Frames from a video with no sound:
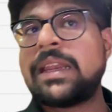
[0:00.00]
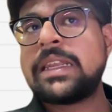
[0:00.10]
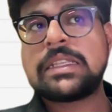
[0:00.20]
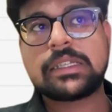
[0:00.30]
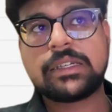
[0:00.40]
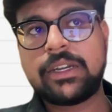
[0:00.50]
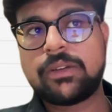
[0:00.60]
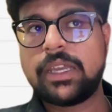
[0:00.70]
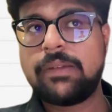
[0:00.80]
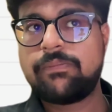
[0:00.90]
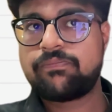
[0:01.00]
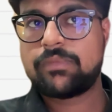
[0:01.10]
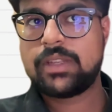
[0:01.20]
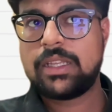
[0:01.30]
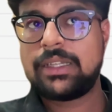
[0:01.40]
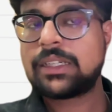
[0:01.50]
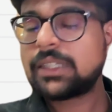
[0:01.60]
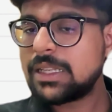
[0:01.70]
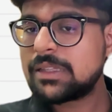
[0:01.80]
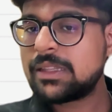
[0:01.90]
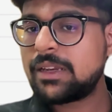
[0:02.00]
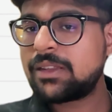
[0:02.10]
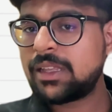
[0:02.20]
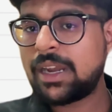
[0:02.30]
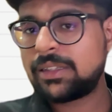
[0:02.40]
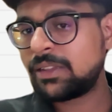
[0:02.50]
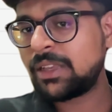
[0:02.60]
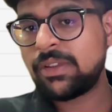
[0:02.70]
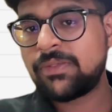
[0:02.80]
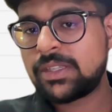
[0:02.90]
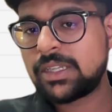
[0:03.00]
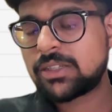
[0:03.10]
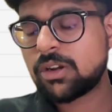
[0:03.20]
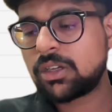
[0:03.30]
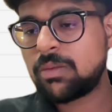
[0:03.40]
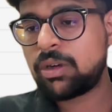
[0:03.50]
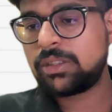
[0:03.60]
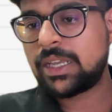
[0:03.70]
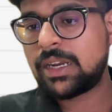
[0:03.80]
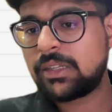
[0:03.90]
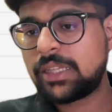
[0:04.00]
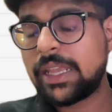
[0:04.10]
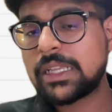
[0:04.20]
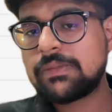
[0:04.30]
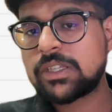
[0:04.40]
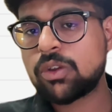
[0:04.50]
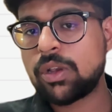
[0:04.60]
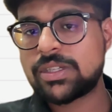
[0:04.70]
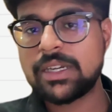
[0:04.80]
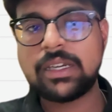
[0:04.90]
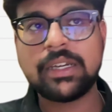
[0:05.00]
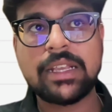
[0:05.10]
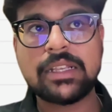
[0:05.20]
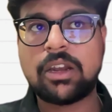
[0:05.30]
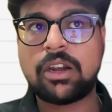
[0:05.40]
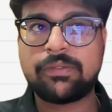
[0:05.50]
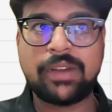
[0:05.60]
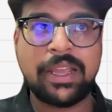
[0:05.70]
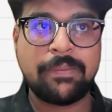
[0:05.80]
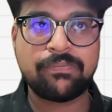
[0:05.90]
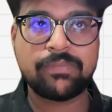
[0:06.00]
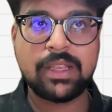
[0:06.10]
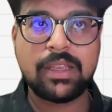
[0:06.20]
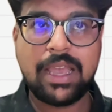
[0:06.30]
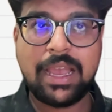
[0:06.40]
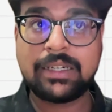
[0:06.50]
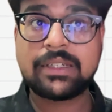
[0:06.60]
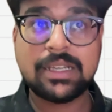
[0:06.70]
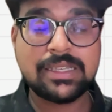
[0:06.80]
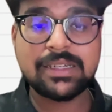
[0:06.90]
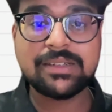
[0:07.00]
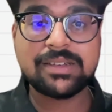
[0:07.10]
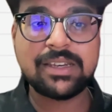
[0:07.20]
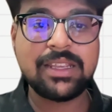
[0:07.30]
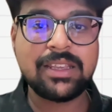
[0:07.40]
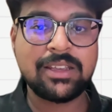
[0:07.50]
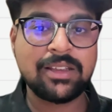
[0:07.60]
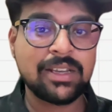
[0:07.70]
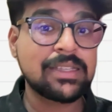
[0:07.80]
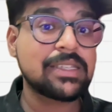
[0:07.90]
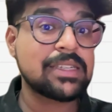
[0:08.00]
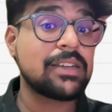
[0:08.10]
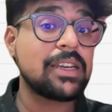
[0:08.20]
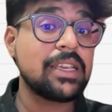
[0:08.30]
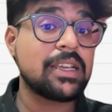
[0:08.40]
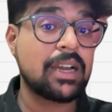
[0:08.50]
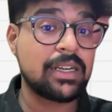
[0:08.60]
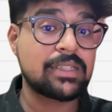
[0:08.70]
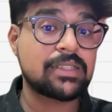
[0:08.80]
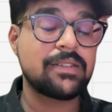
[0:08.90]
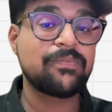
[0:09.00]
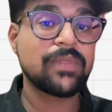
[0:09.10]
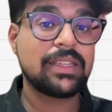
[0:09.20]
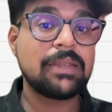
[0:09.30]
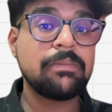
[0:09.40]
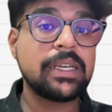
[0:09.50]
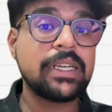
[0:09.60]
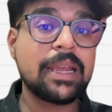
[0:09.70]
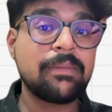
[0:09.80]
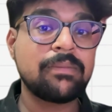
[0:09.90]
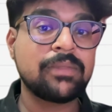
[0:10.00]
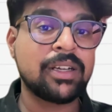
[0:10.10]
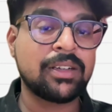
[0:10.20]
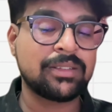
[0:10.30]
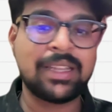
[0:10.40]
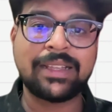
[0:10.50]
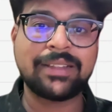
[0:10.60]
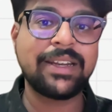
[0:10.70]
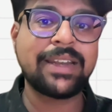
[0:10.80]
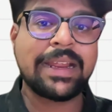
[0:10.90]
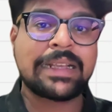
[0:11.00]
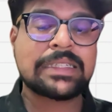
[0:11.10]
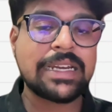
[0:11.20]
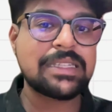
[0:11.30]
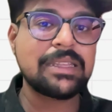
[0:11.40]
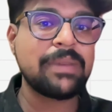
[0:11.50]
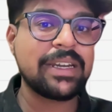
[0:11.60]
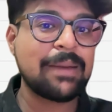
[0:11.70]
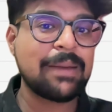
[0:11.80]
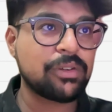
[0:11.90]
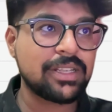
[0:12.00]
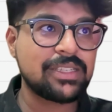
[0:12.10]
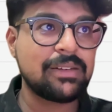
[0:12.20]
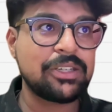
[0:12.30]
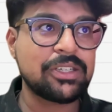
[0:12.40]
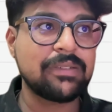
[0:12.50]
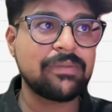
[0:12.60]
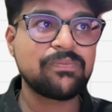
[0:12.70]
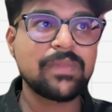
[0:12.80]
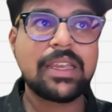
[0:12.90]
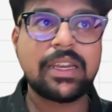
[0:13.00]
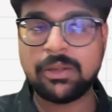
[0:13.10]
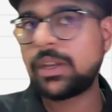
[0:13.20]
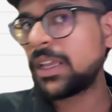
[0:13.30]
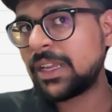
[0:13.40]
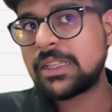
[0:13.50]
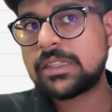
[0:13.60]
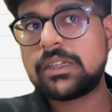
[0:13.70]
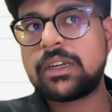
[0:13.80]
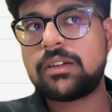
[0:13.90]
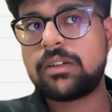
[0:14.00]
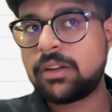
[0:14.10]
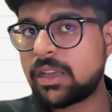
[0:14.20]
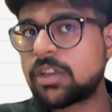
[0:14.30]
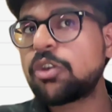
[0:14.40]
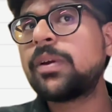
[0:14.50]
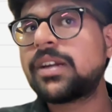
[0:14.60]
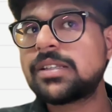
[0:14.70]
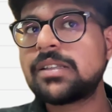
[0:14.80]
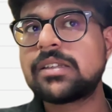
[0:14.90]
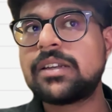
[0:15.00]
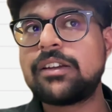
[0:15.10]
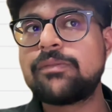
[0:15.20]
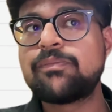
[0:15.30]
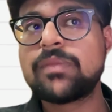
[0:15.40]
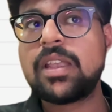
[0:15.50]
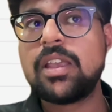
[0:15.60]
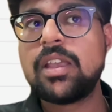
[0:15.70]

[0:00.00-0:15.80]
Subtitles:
in any incident, okay, we just talked about, there are things which constantly takes a lot of time, and it consistently cuts the mean time, like it extends the mean time to resolution during an incident, during a Kubernetes incident.